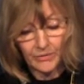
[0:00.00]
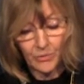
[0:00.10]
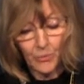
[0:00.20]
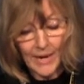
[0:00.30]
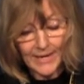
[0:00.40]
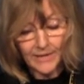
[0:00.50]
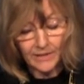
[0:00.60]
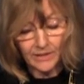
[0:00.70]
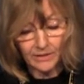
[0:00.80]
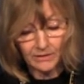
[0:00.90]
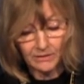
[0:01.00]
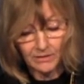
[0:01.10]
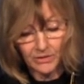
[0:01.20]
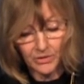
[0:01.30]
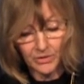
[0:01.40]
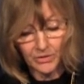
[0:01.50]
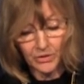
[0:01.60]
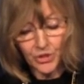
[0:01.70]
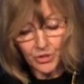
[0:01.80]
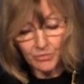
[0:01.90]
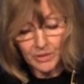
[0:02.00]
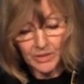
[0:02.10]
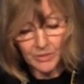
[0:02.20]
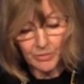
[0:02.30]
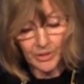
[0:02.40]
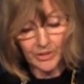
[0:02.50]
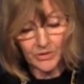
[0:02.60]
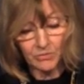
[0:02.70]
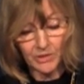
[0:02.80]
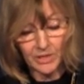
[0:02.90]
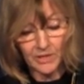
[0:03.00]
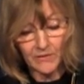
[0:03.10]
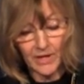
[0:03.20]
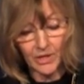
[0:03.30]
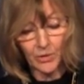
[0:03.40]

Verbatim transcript: and awakening their human experience within